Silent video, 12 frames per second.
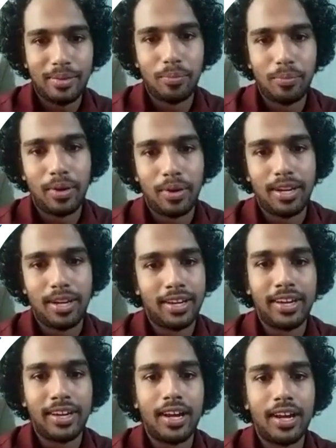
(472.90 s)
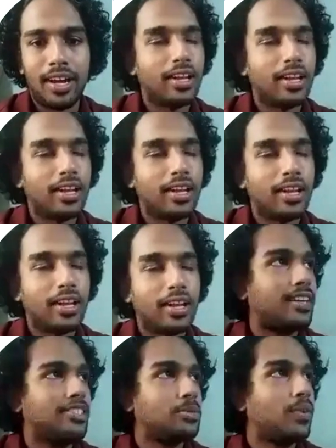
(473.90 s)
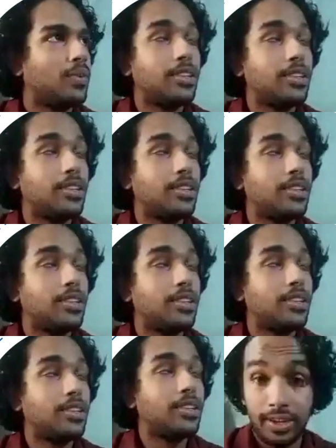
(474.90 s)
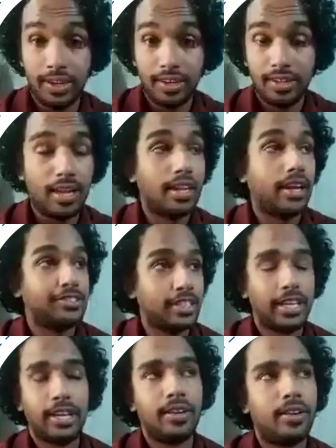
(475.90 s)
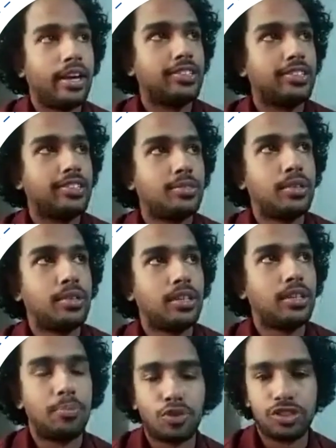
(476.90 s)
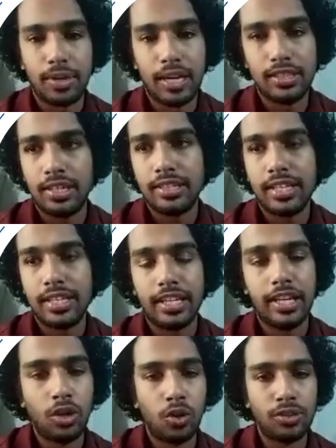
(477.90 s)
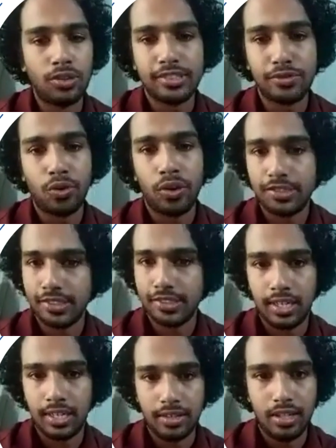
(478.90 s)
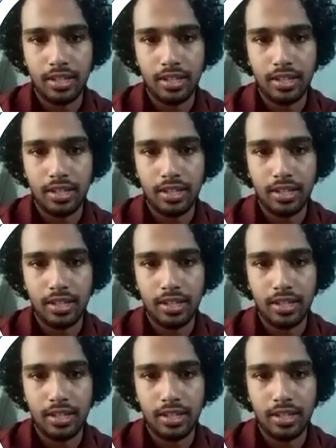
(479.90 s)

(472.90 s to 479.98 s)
But and the customer was very much happy. And yesterday, a customer approached the branch that he lost his Forex card.